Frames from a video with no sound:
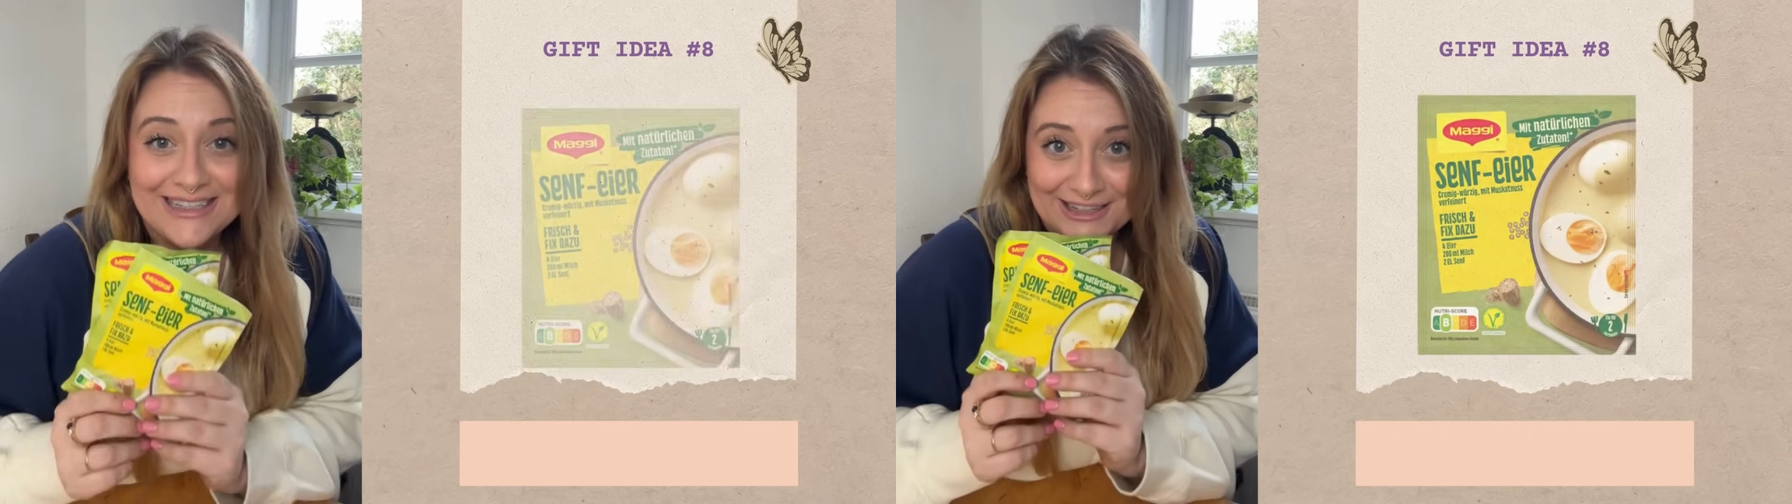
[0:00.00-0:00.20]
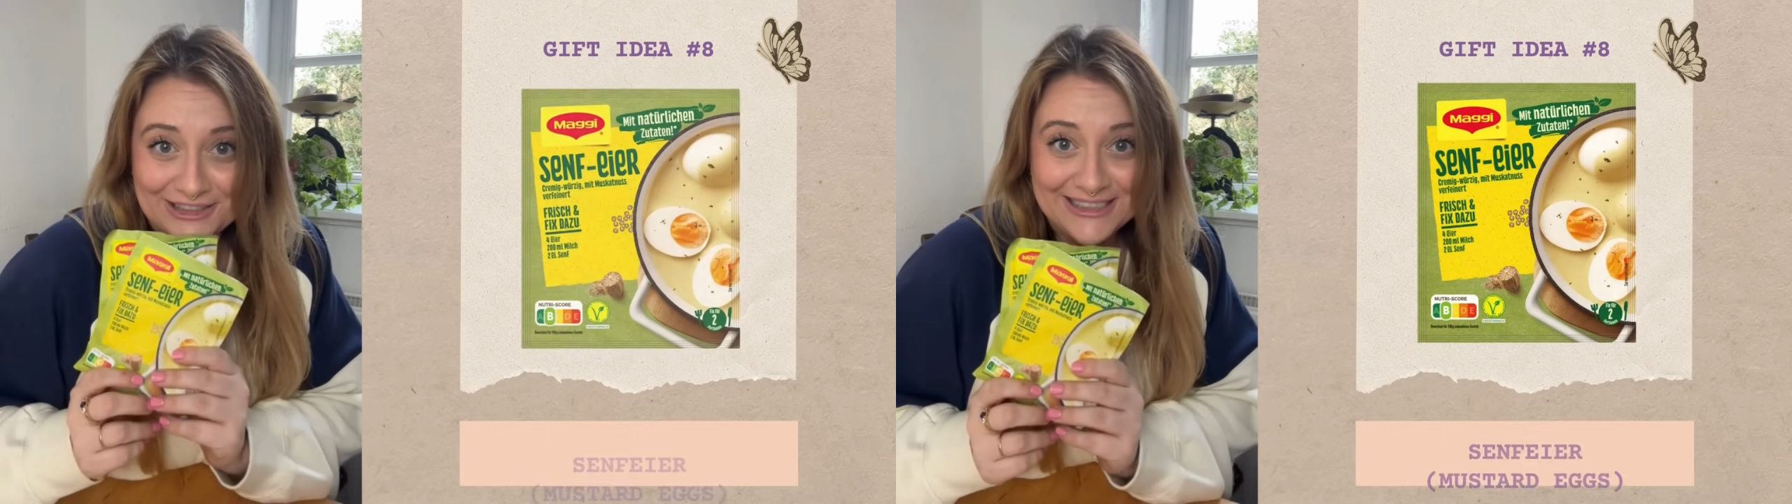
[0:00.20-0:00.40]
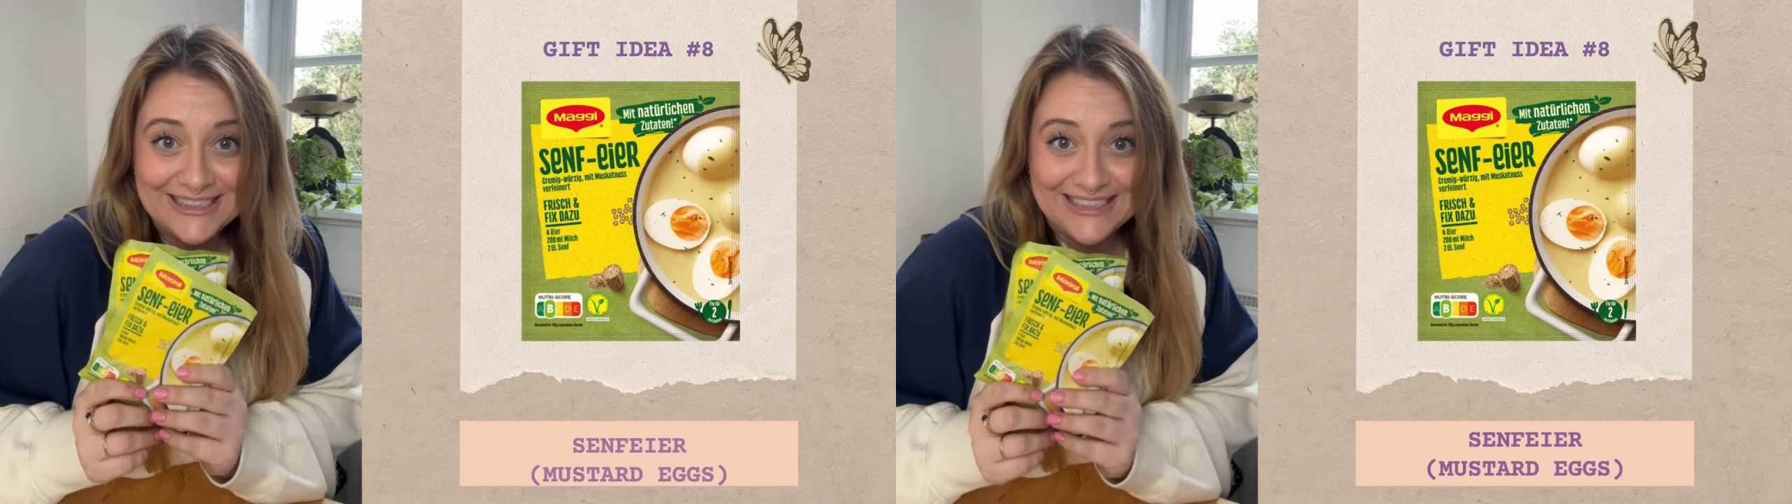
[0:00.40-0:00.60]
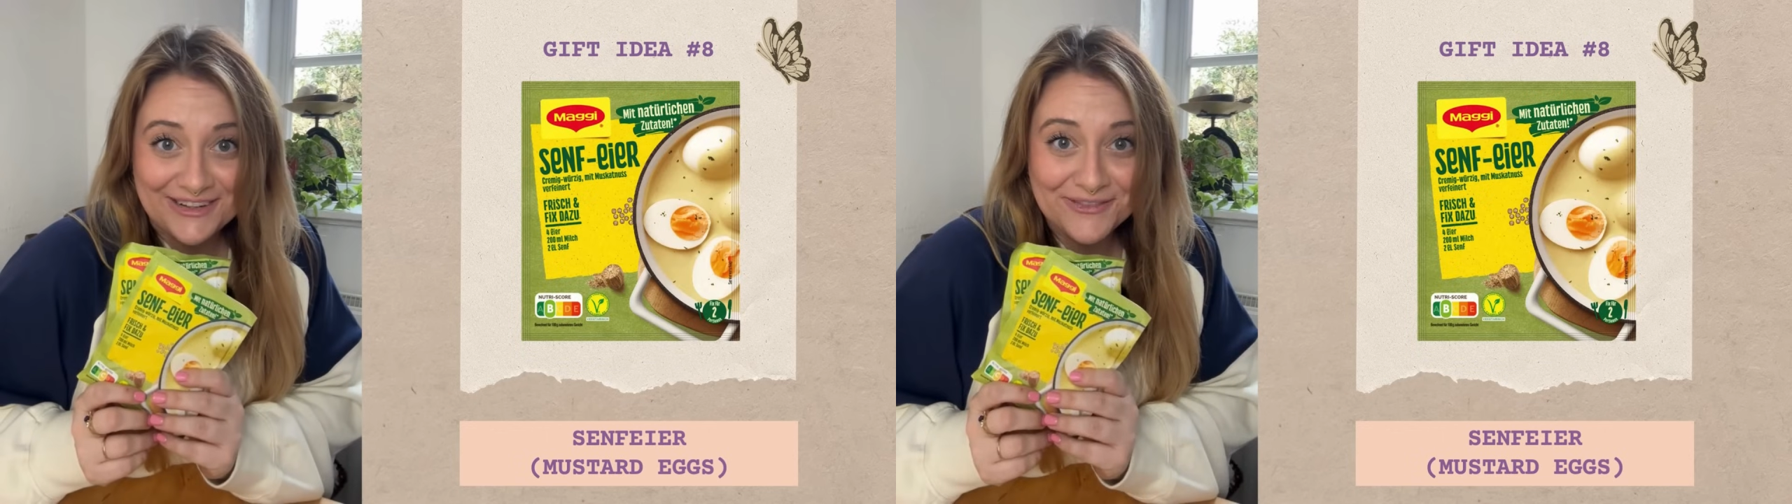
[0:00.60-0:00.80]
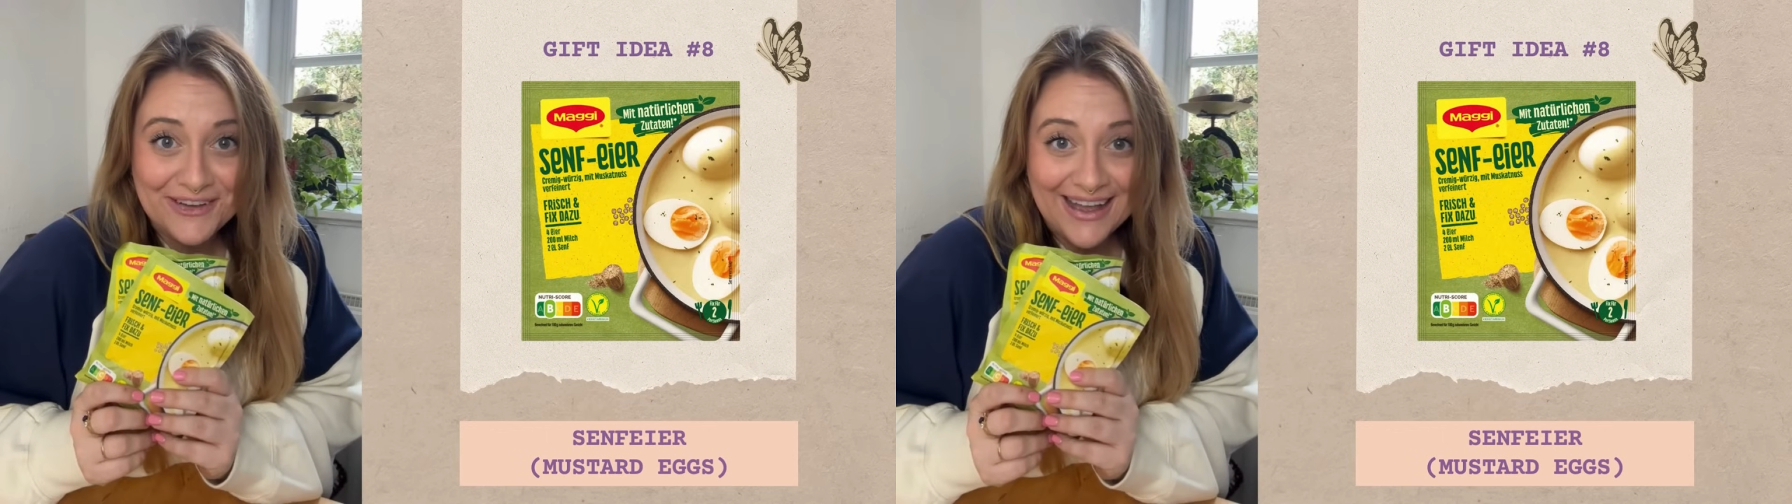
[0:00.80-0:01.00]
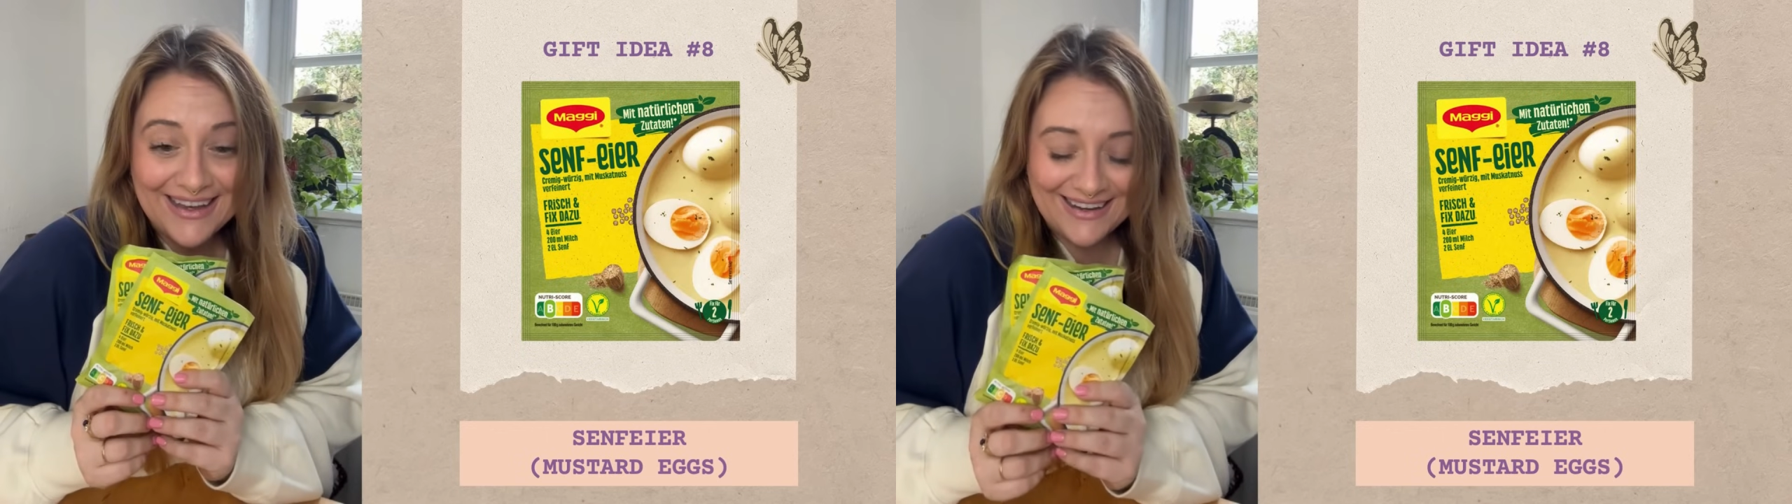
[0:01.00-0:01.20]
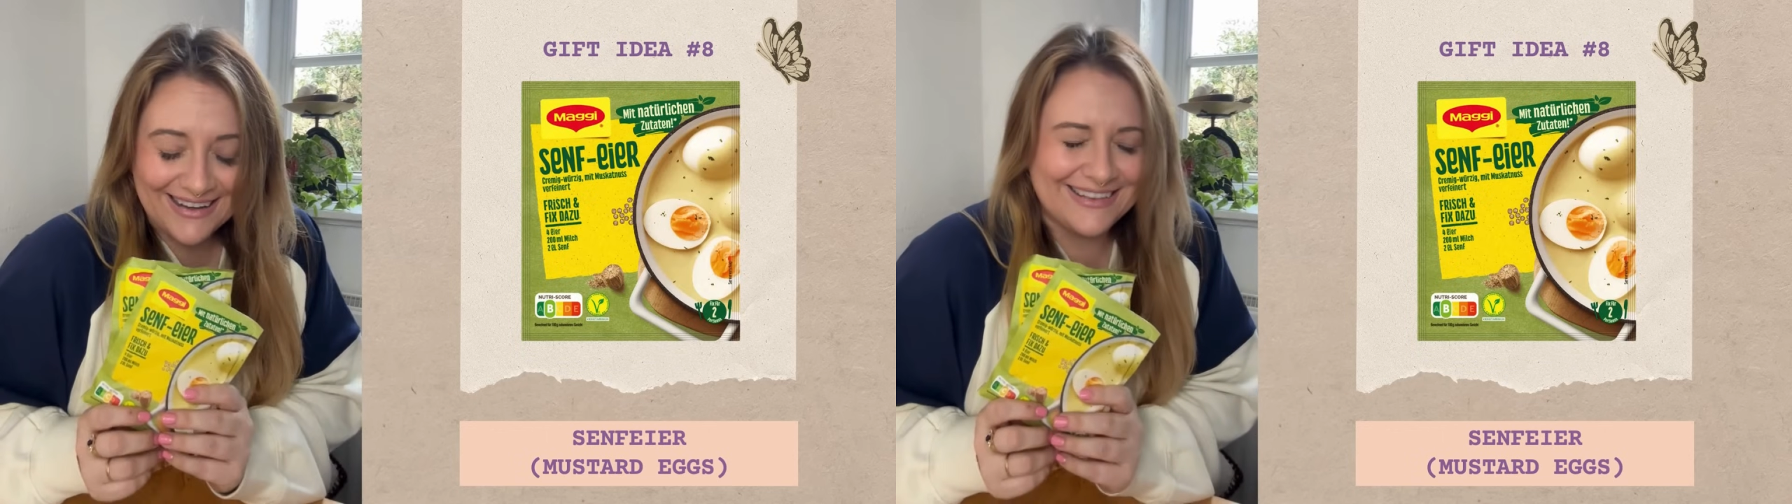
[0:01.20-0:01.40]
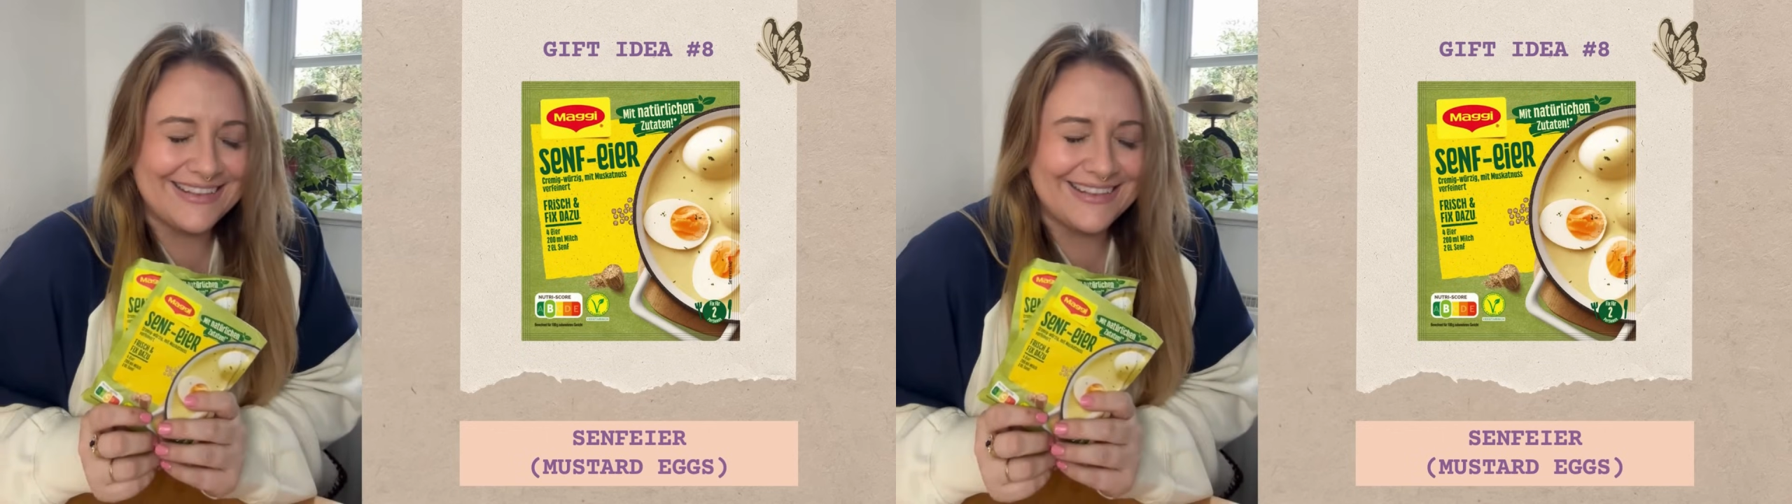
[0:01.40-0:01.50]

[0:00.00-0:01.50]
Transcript: actually Senfeier.